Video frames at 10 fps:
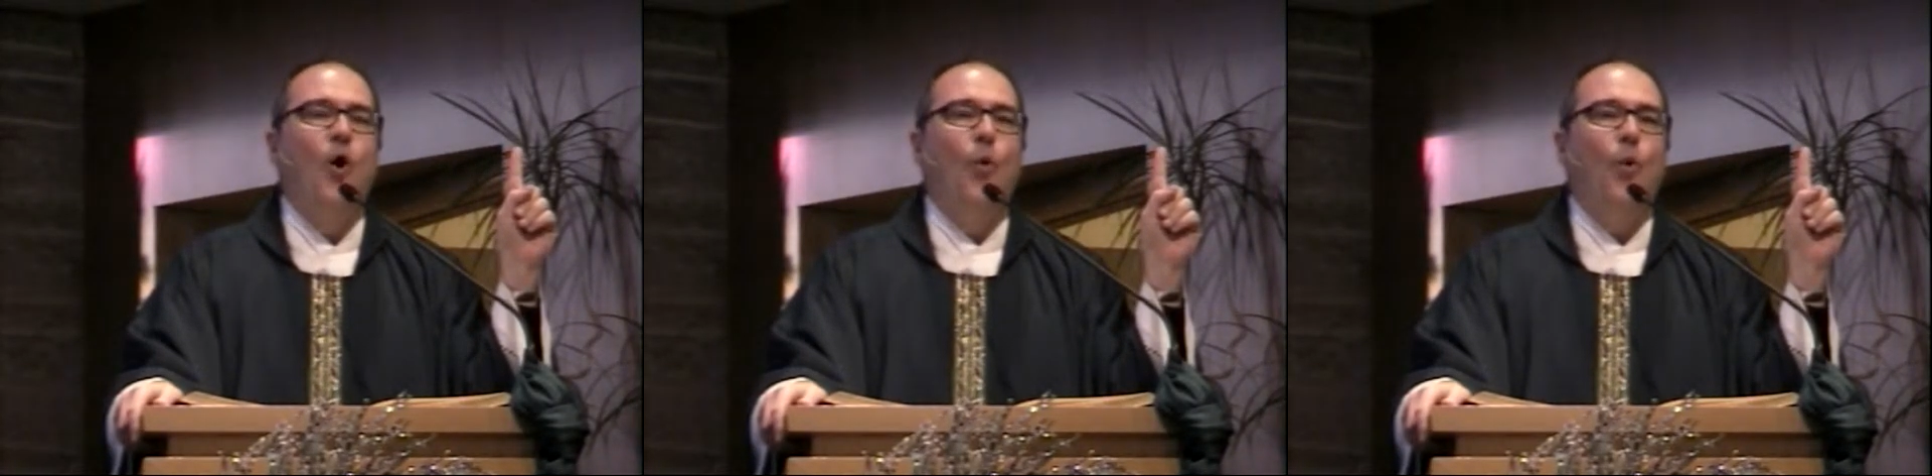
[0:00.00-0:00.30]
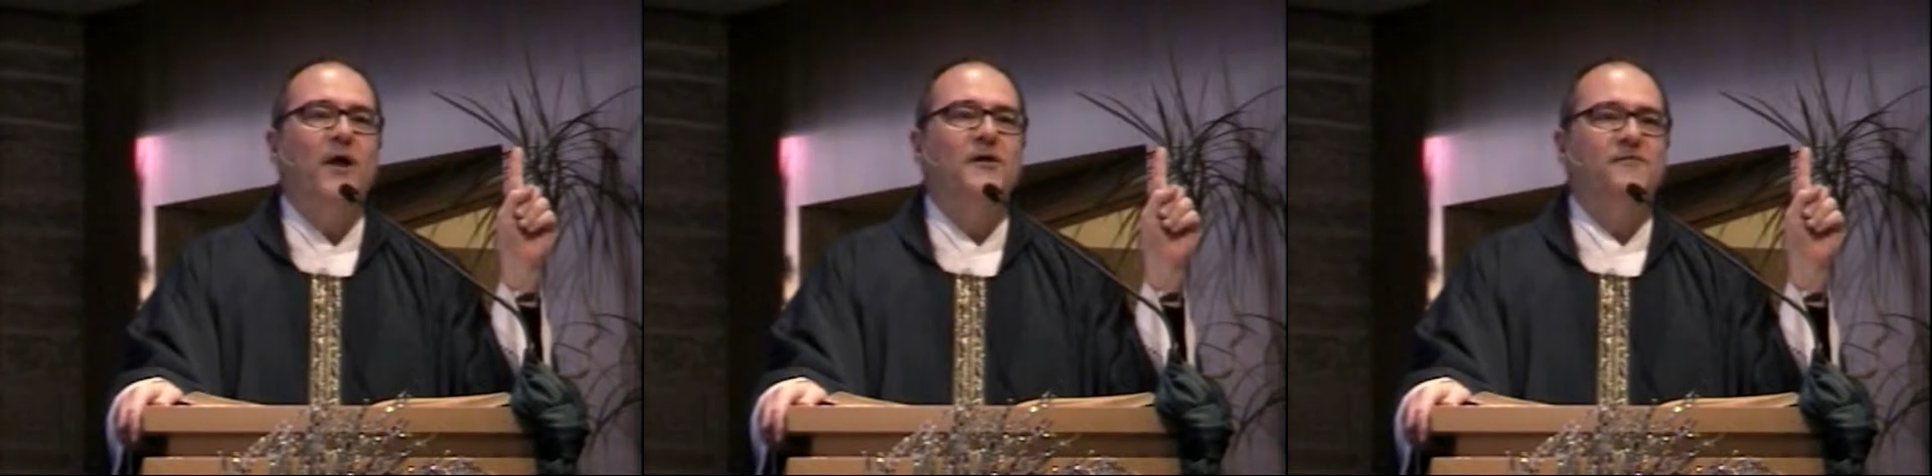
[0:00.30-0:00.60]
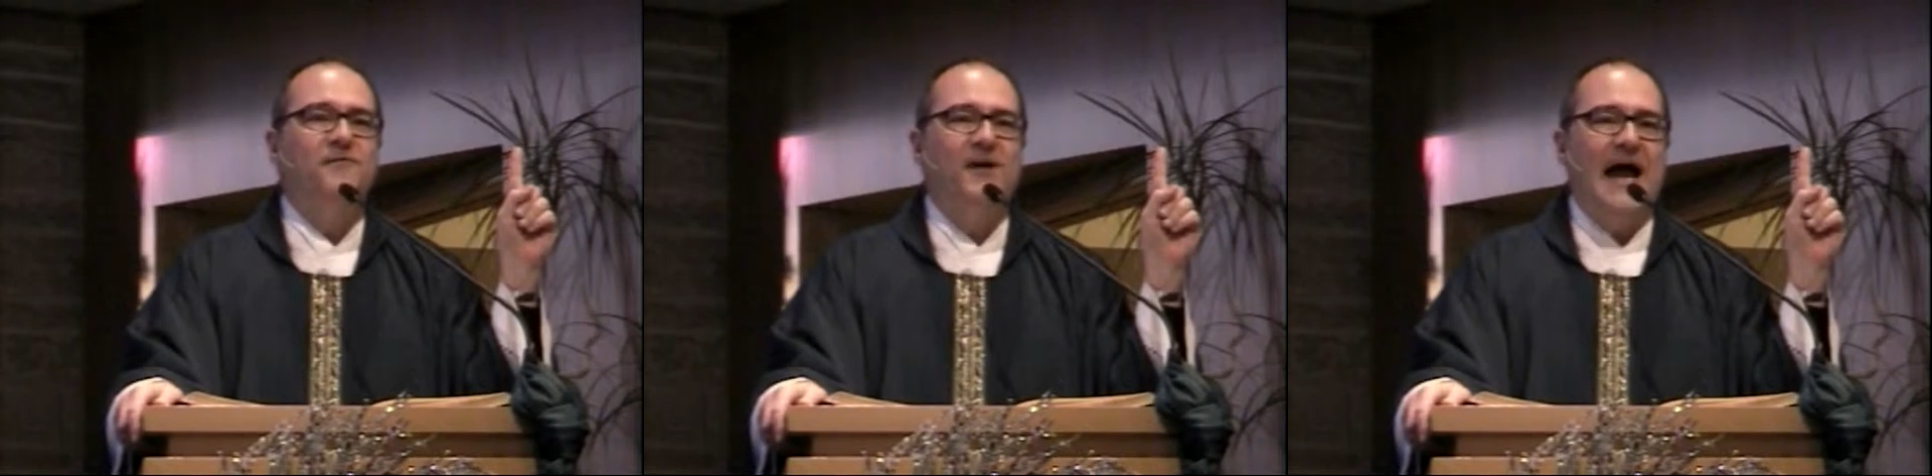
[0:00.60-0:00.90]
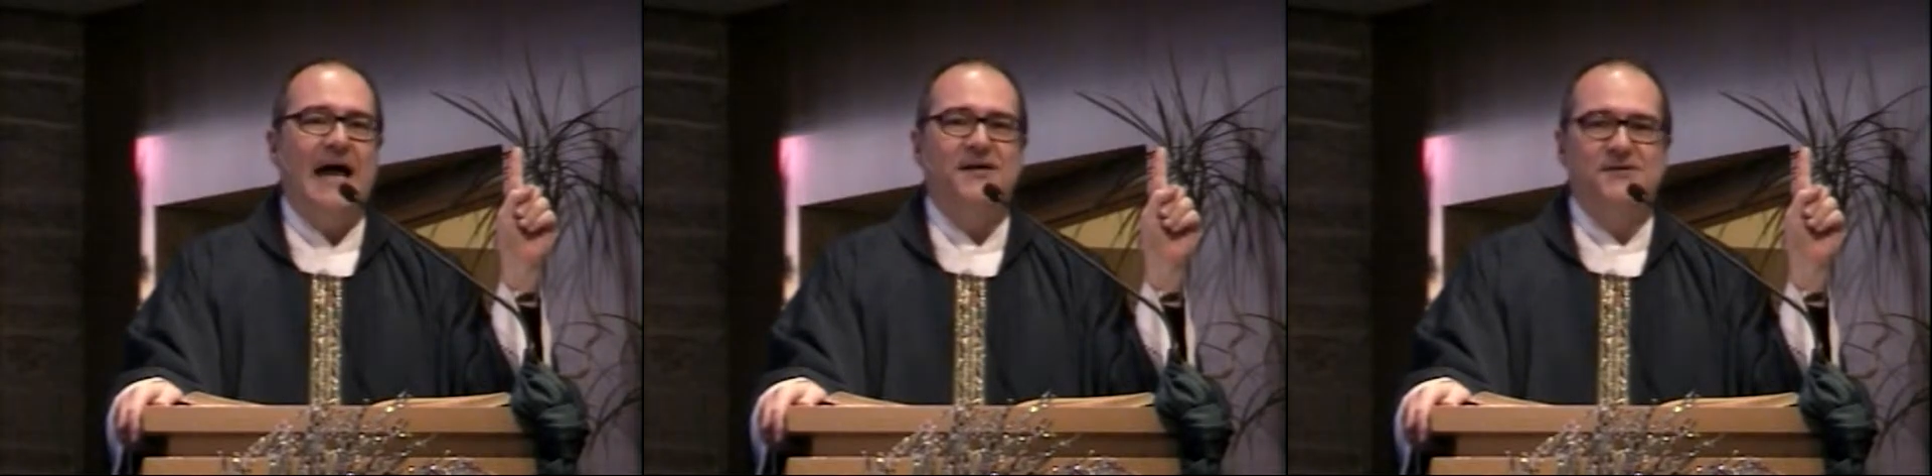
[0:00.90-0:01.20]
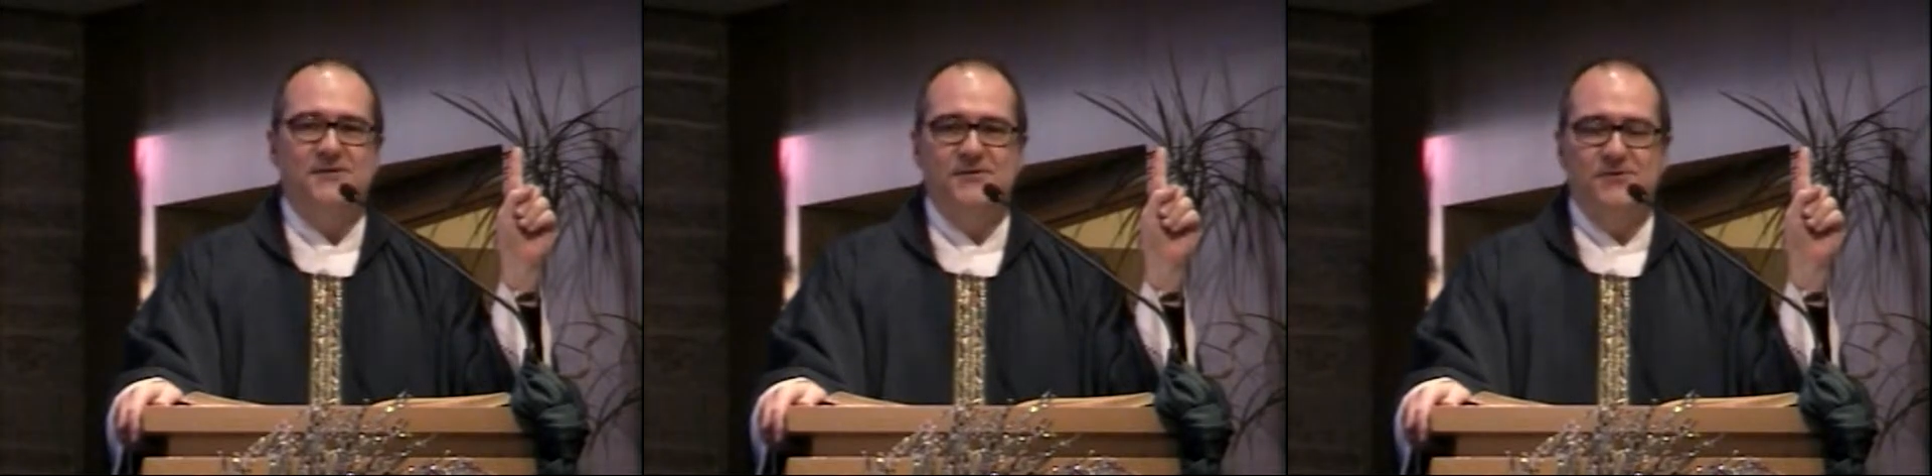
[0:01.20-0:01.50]
wonderful
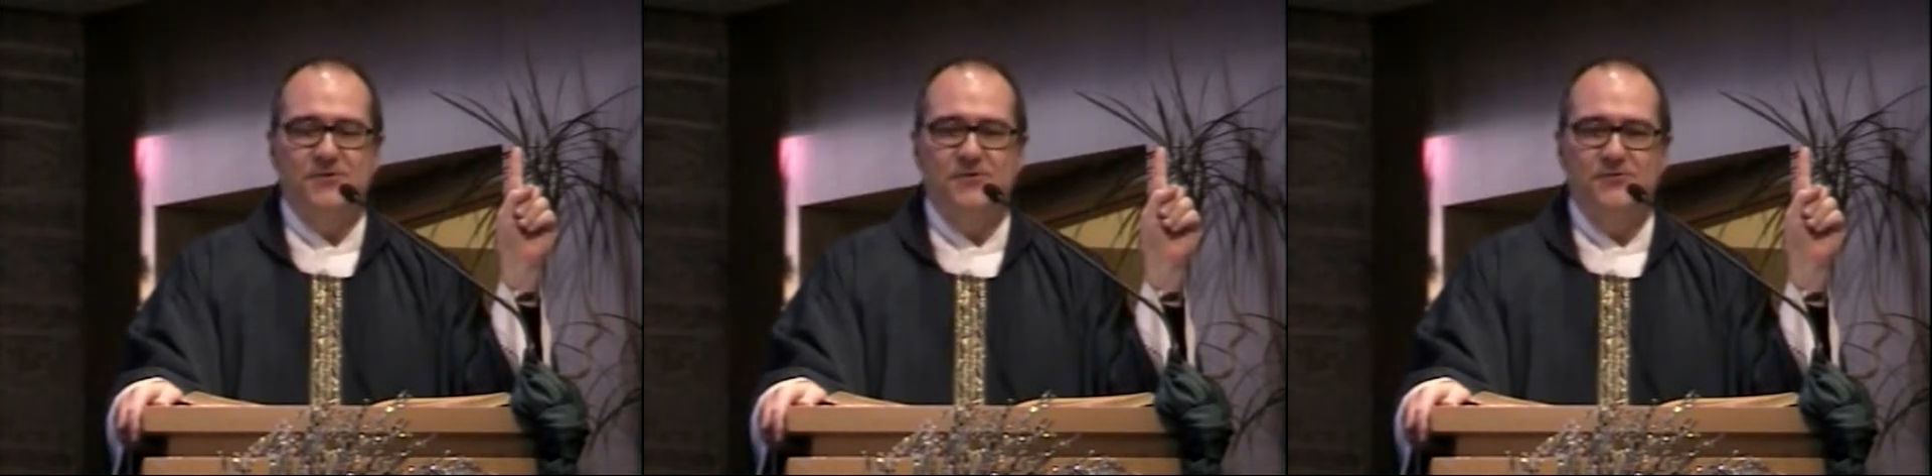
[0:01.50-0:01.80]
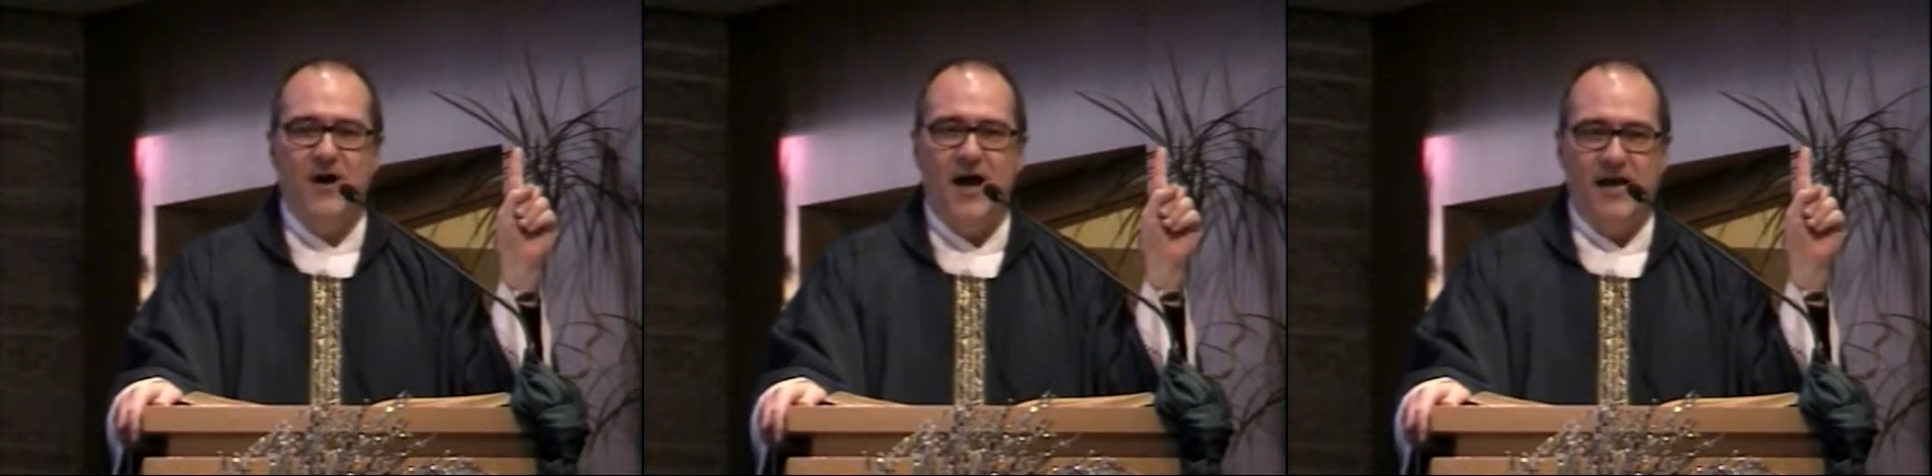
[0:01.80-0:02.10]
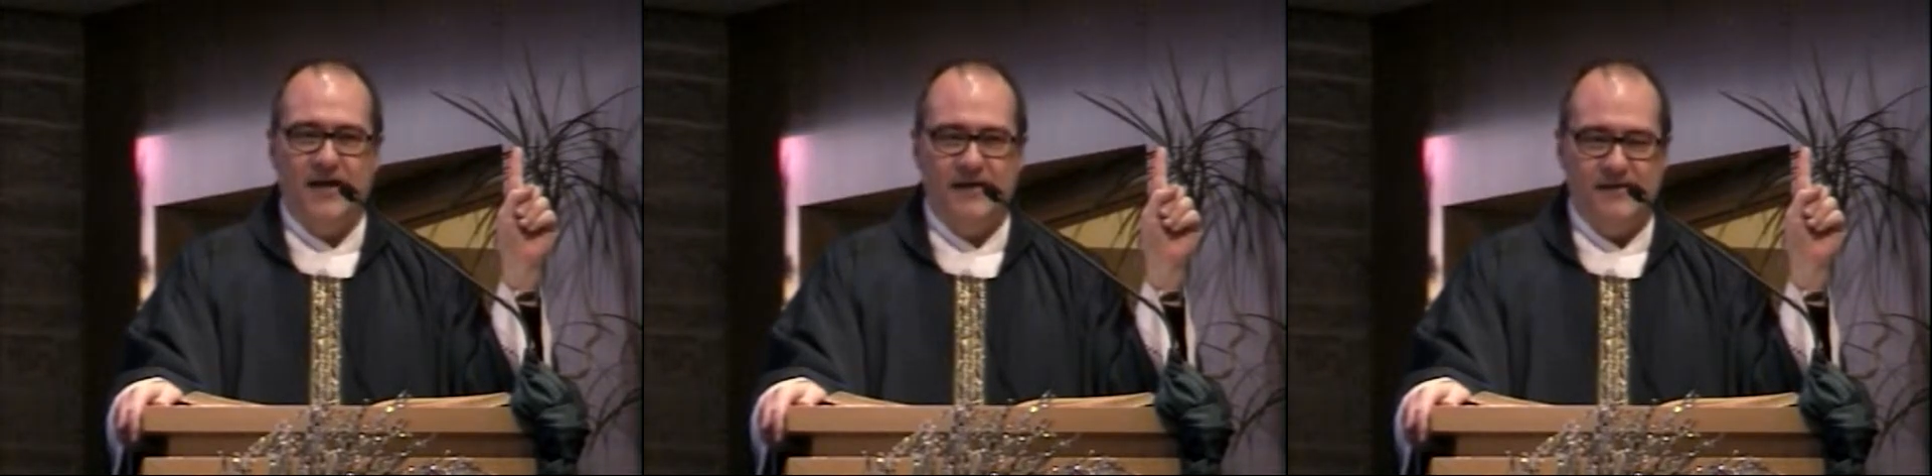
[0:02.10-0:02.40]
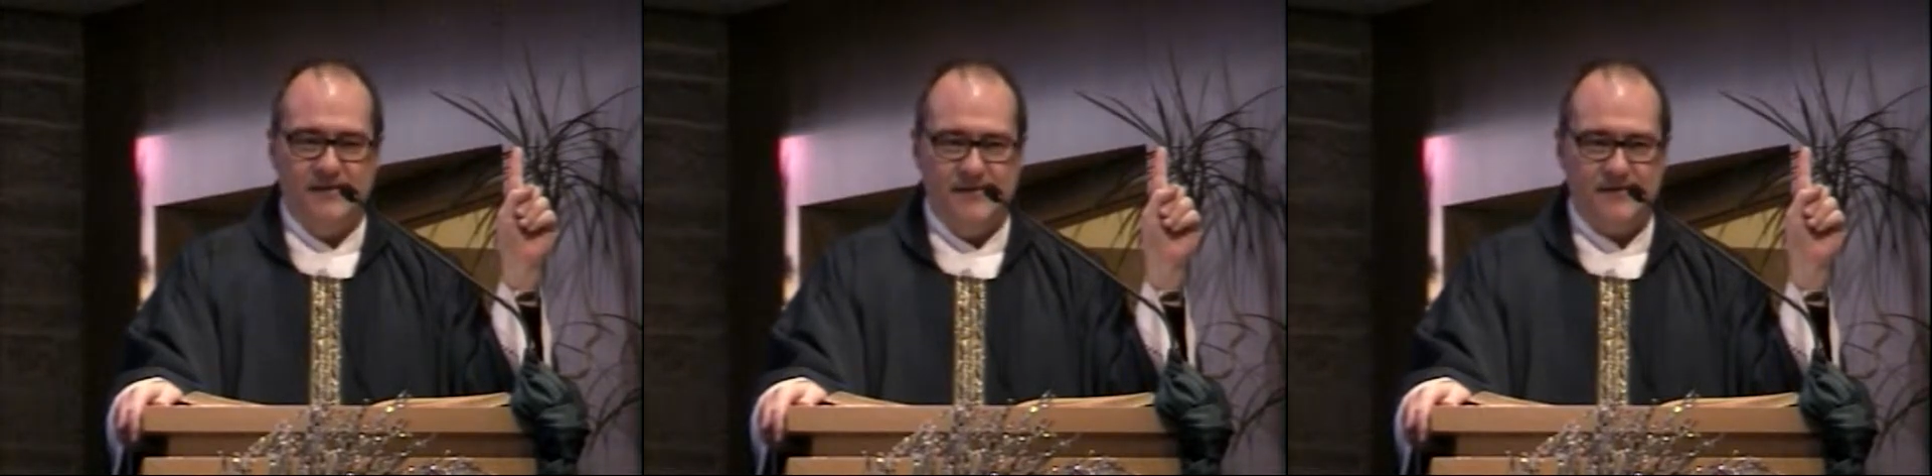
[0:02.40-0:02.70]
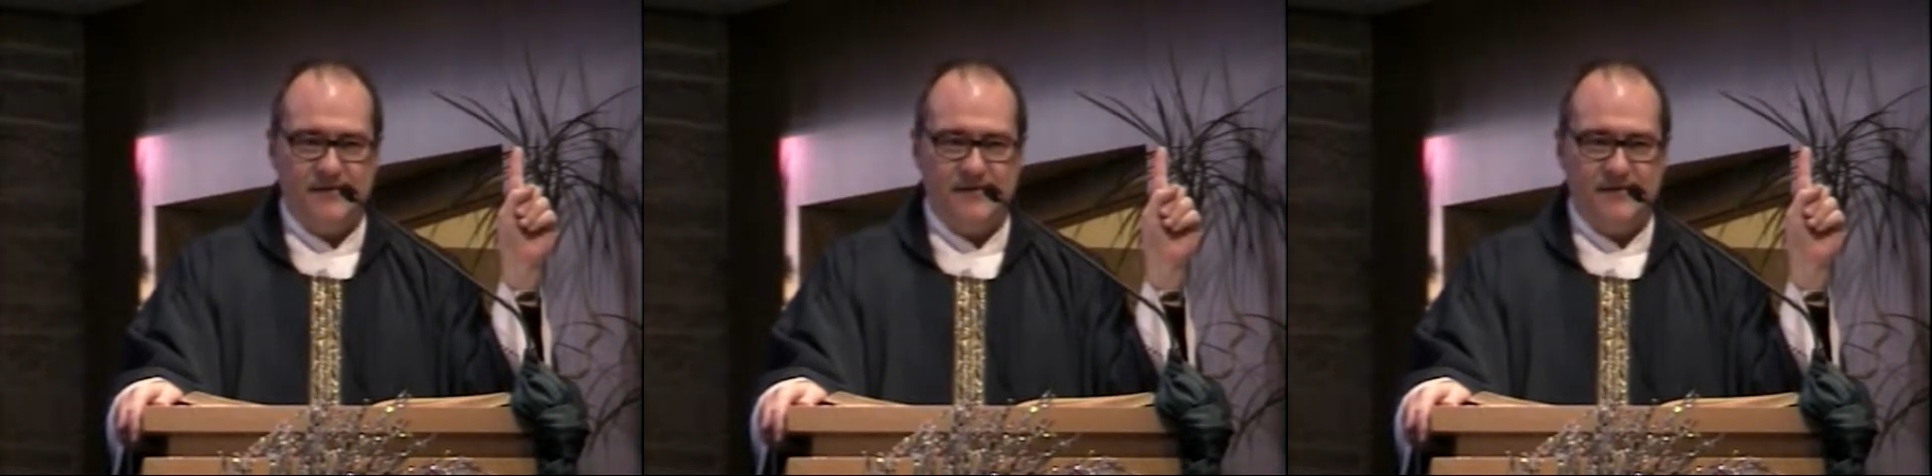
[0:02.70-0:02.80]
axes to grind.